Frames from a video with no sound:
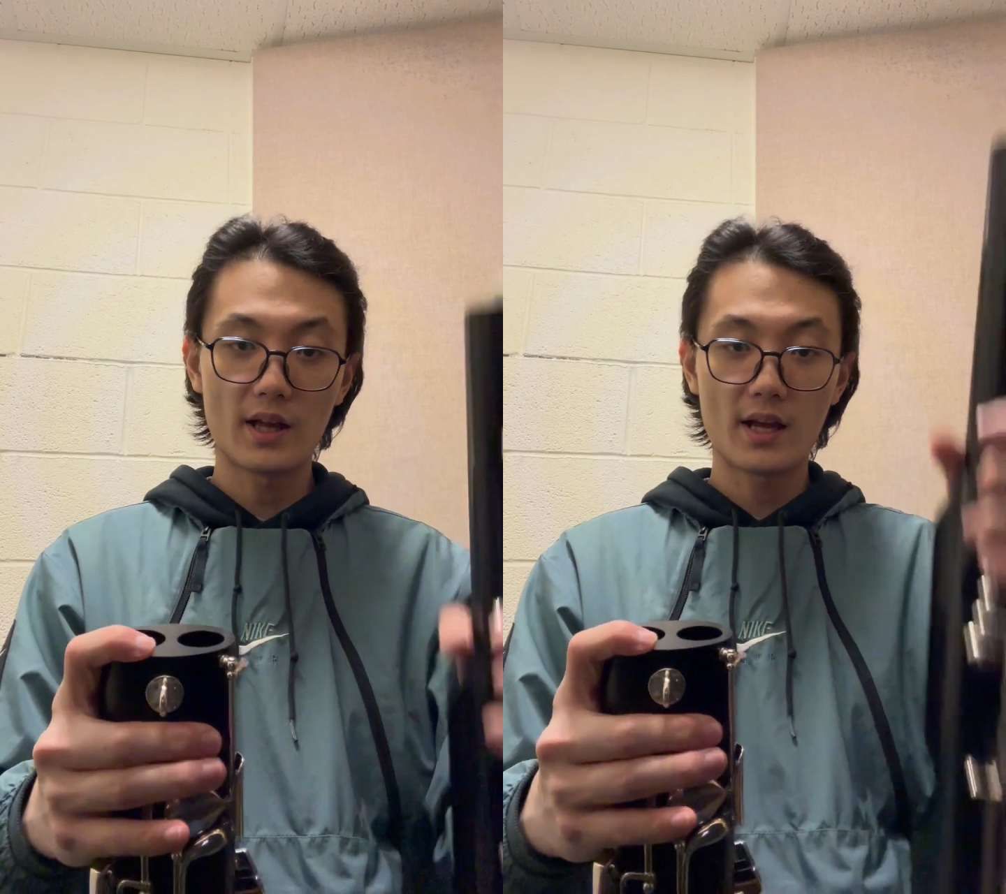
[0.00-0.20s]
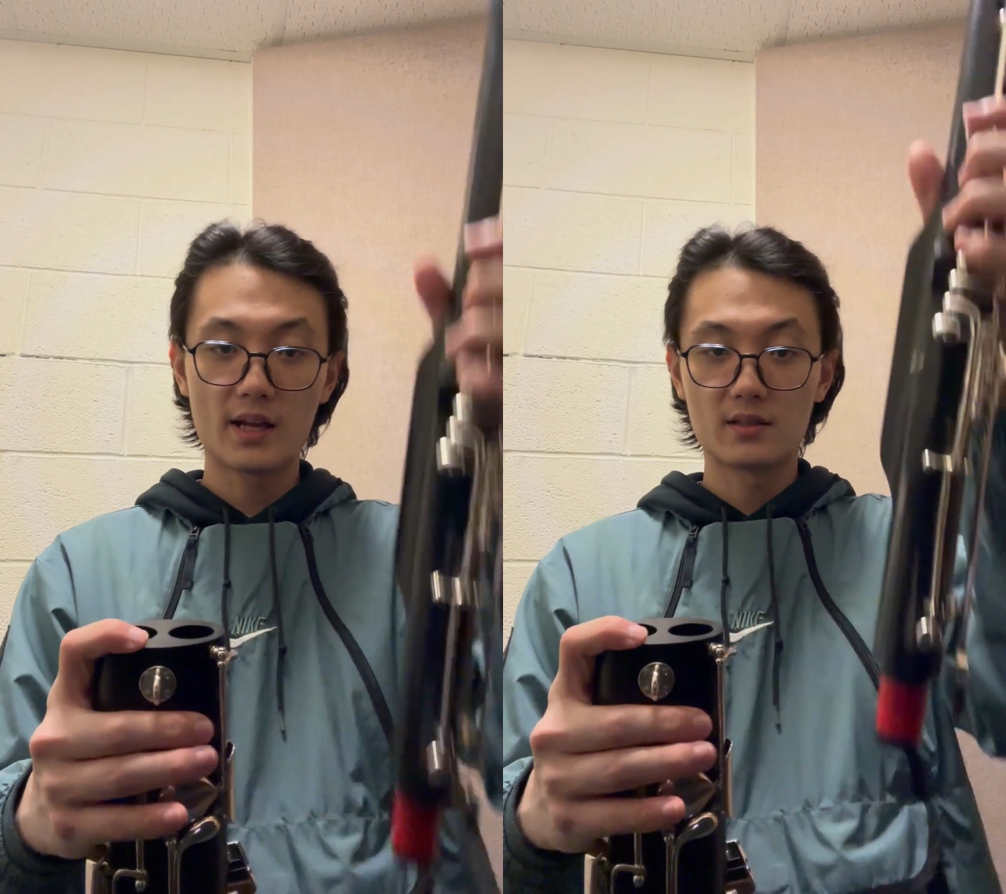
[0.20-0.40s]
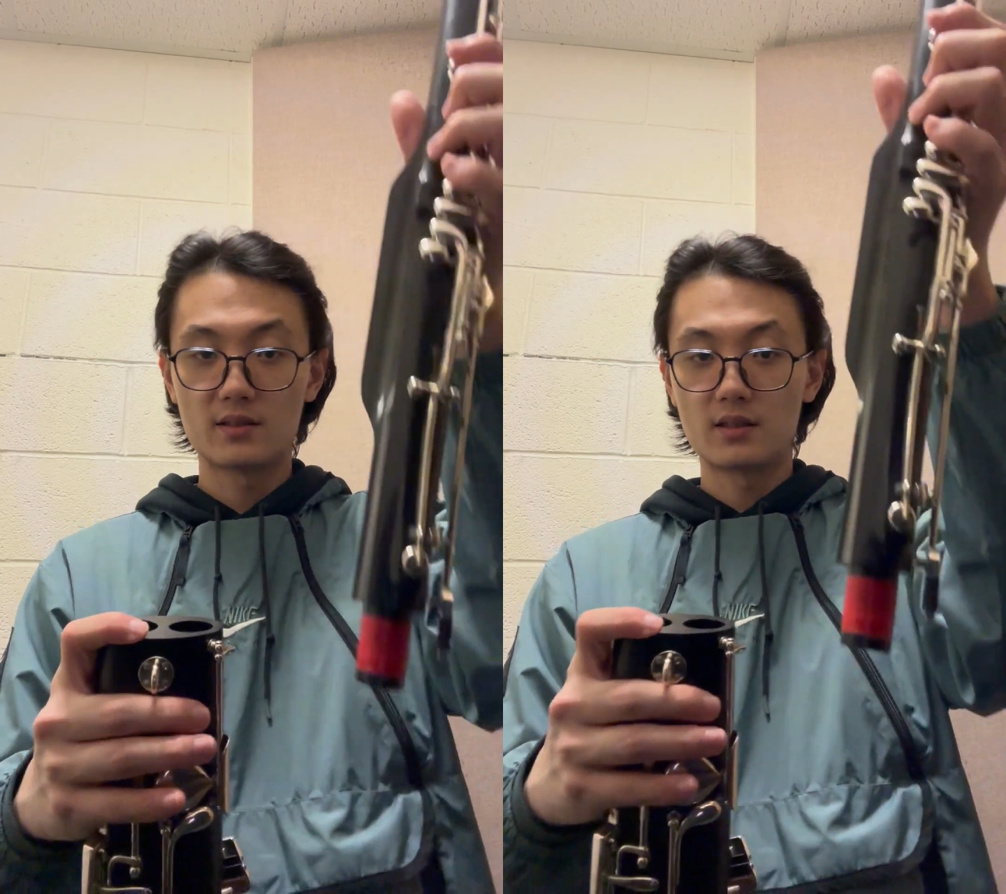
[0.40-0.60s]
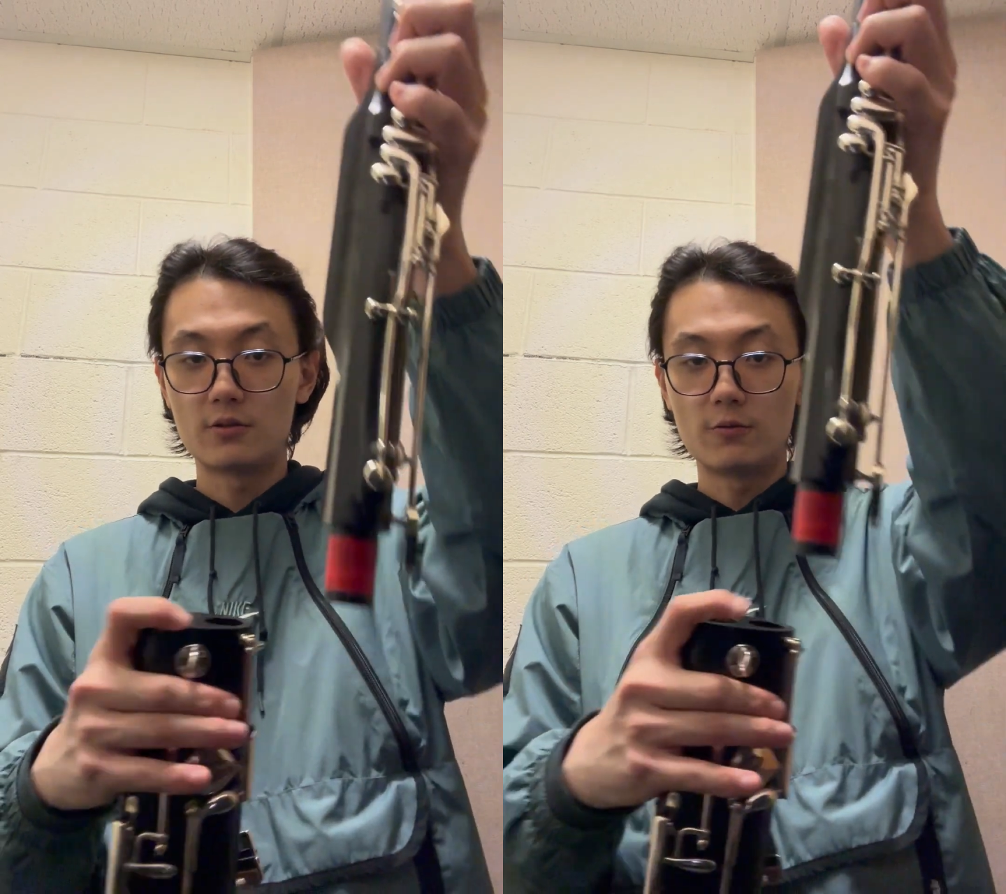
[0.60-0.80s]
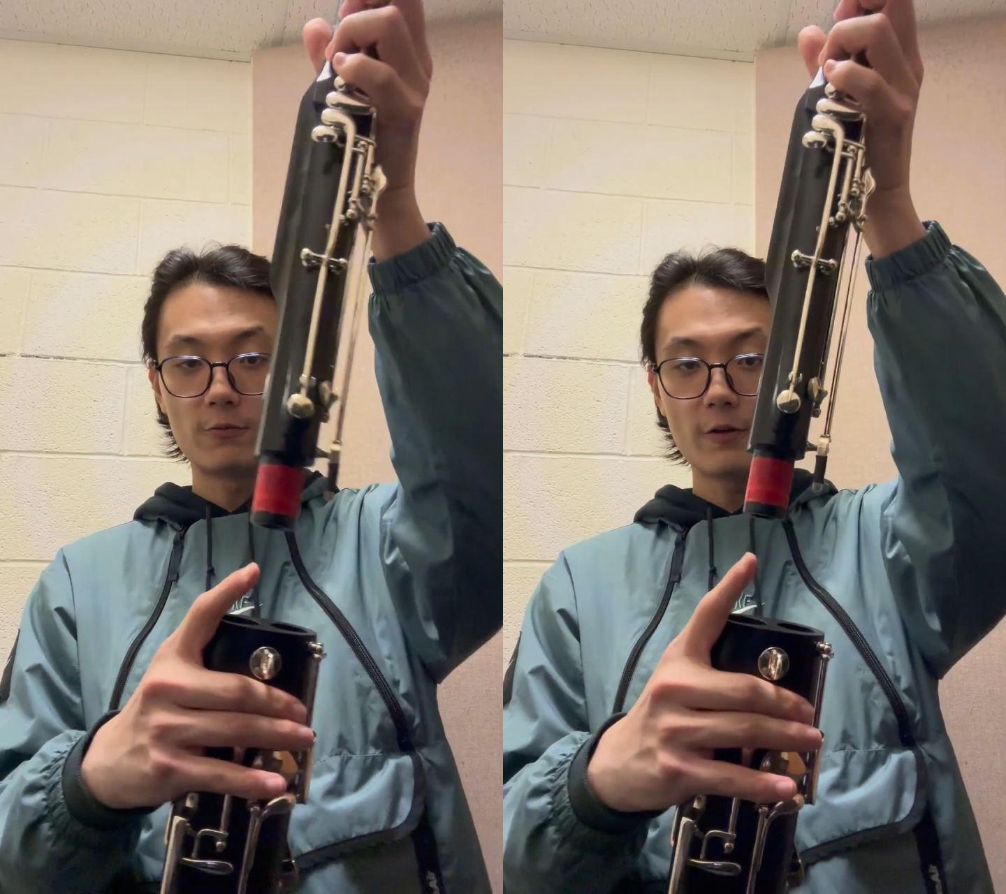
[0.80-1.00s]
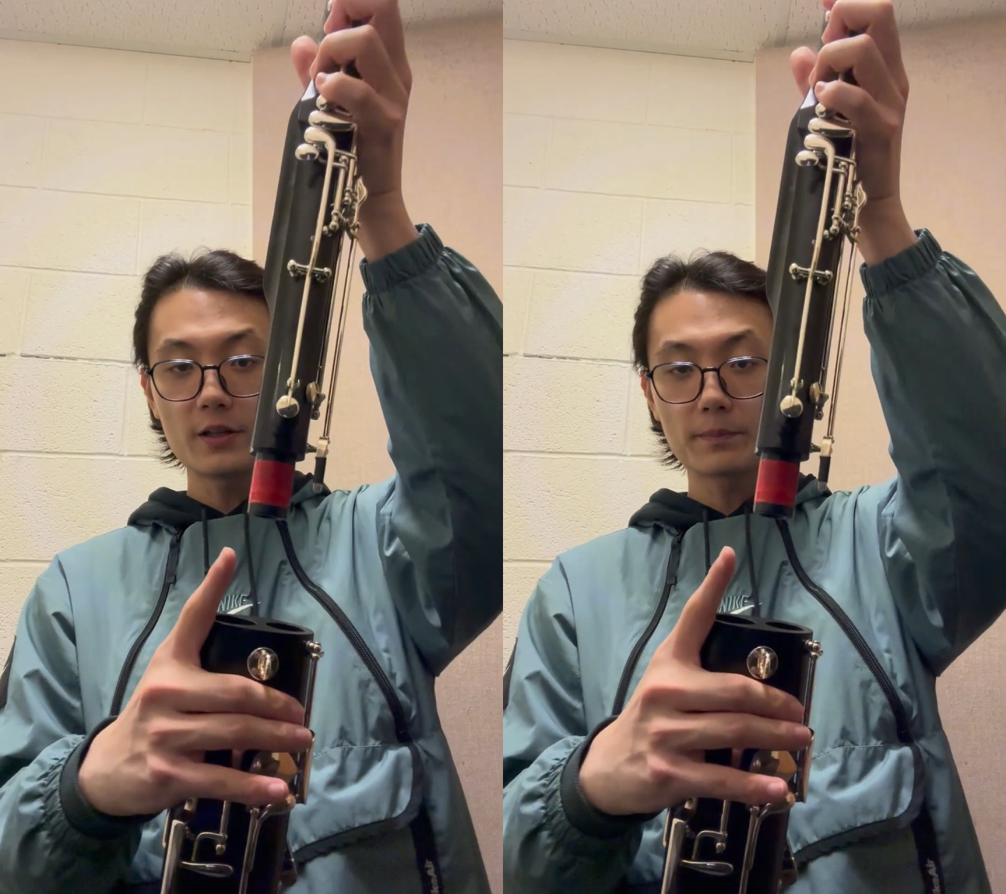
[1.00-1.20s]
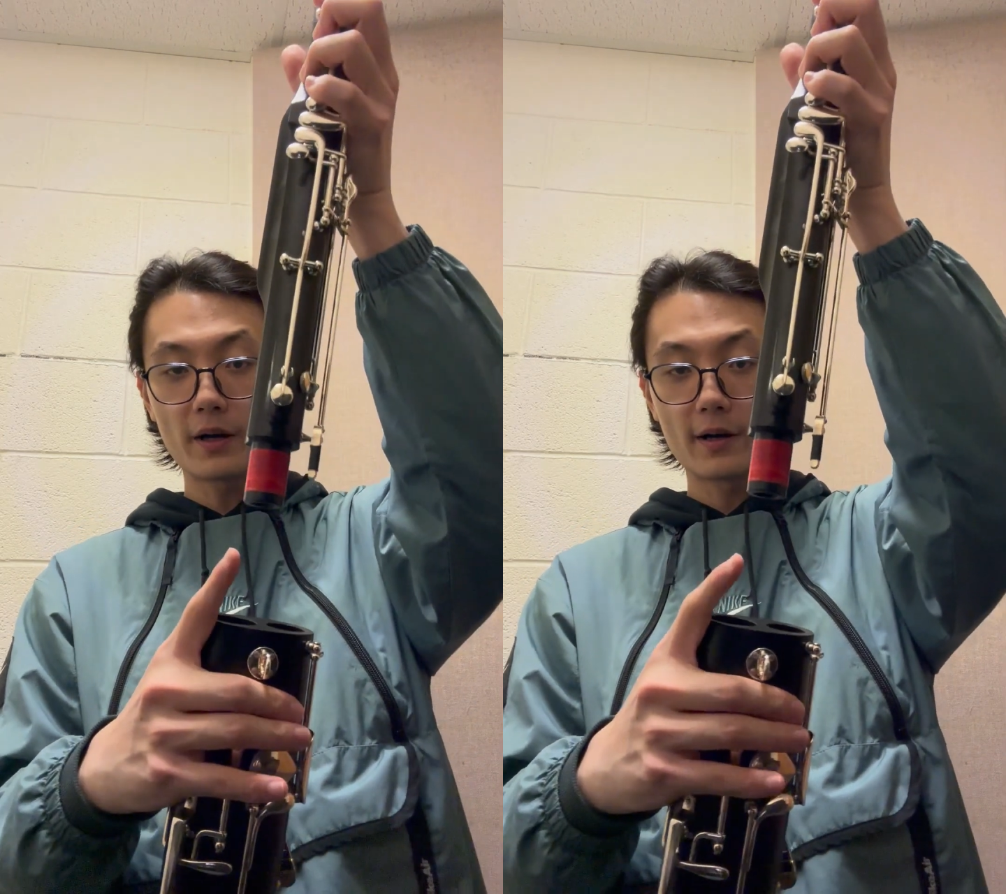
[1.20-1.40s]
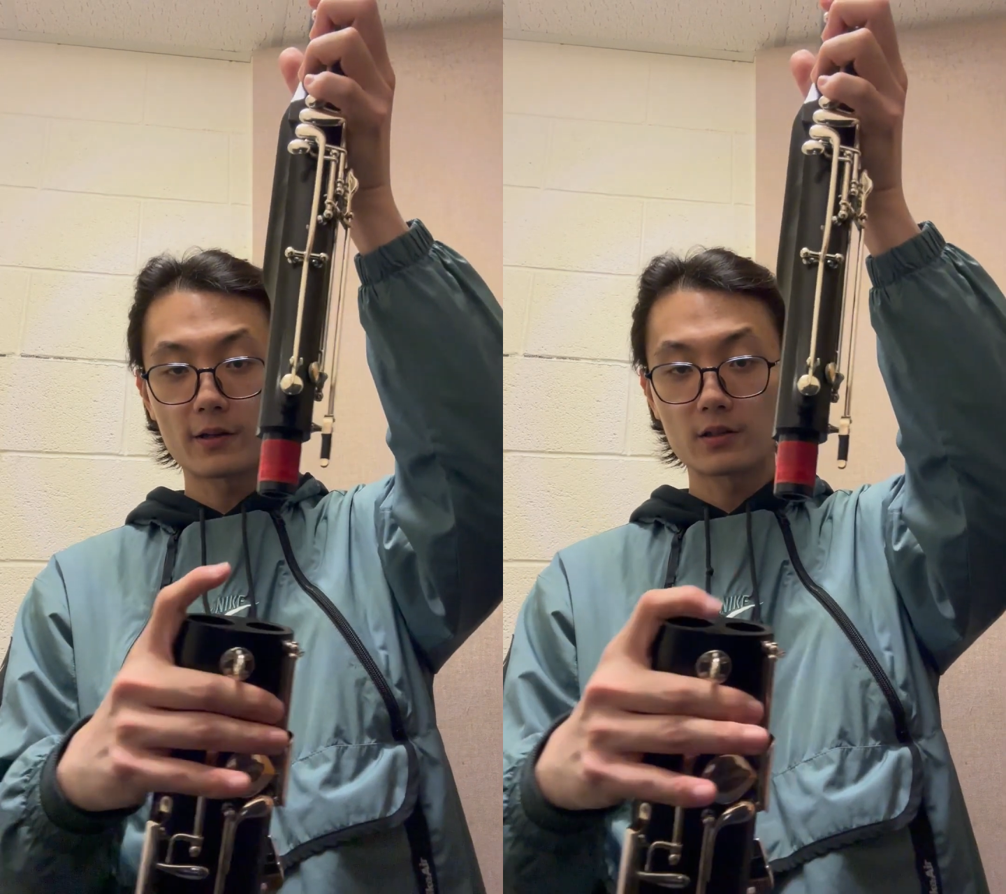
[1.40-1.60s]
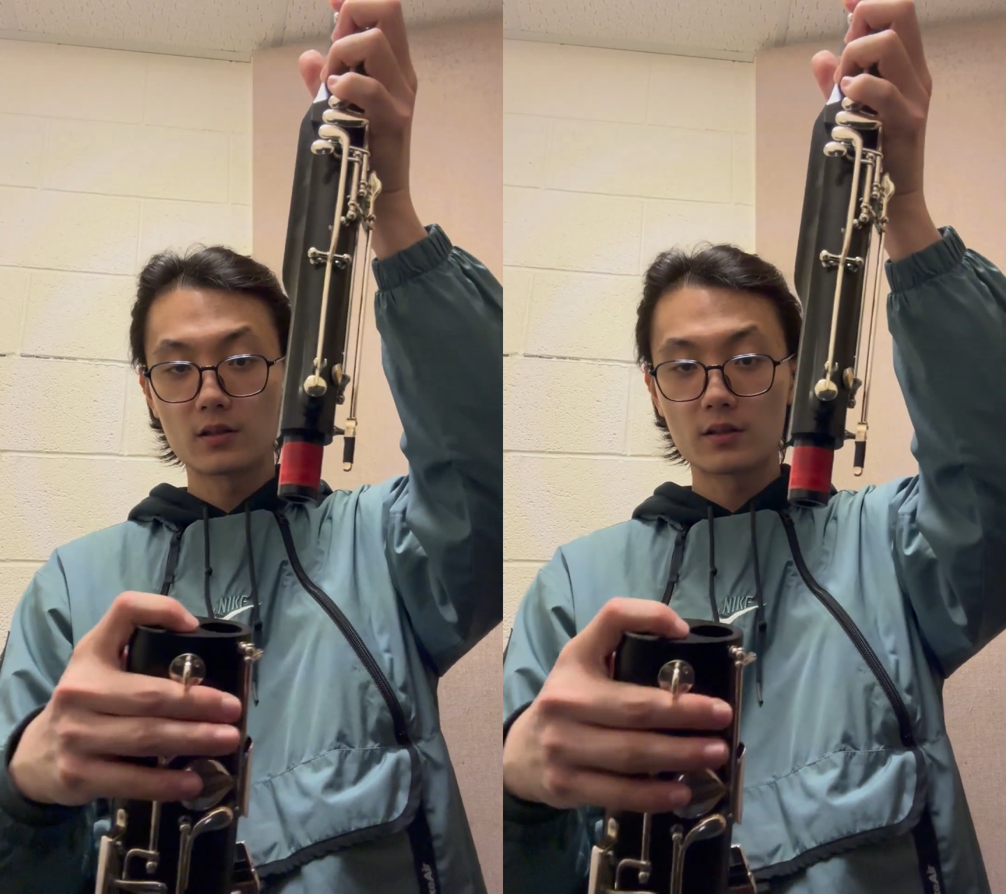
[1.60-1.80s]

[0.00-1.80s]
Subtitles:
And the red part